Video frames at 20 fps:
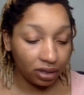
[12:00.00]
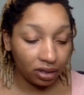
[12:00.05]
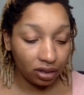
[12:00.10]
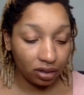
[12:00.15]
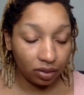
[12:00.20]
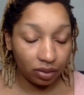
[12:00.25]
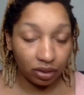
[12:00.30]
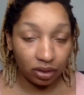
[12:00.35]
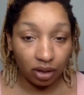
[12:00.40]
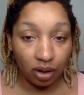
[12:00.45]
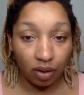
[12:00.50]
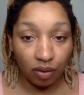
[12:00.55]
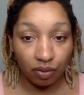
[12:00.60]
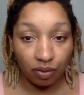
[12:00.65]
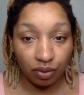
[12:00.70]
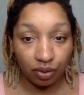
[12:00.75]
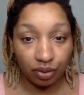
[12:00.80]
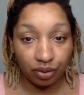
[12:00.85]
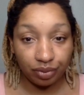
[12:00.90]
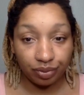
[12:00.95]
this was
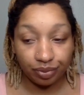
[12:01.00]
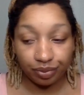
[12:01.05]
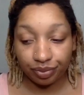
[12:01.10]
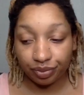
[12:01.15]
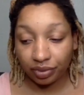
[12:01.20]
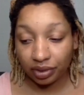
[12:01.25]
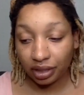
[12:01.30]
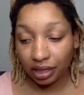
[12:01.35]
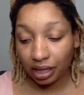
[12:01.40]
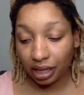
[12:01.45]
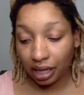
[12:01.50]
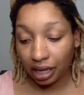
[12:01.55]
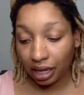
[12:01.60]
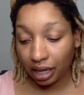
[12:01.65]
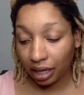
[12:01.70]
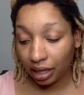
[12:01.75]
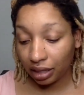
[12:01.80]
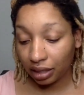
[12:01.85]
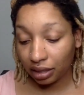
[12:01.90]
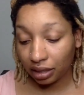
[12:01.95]
helpful,
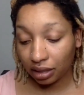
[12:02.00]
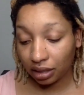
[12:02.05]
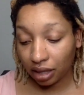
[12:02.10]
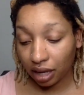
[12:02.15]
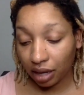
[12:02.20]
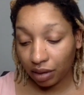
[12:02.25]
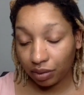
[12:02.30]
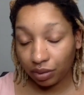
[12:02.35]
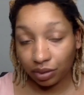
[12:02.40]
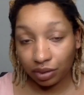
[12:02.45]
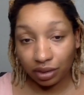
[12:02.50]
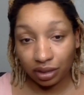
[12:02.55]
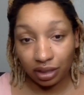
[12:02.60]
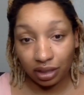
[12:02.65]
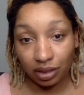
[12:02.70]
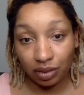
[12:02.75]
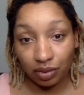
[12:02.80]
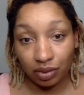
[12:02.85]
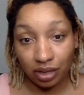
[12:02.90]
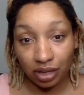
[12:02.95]
and I will
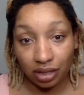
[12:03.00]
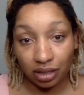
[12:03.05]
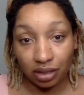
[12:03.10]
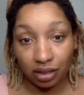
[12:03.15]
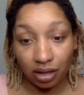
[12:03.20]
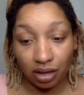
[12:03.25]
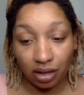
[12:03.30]
see you next